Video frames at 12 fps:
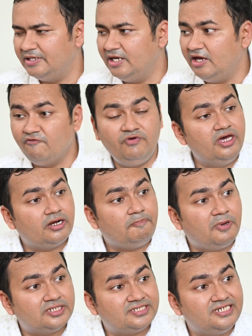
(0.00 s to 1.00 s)
where a
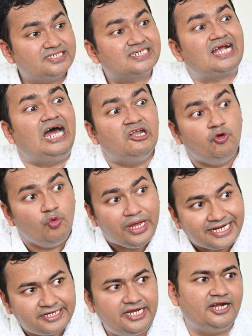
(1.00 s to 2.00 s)
person is
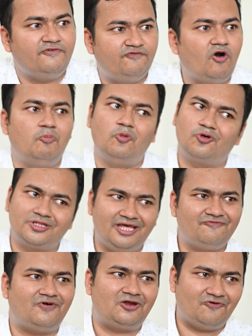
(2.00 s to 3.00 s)
convicted for more than
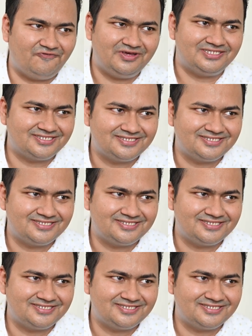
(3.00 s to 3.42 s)
one offense.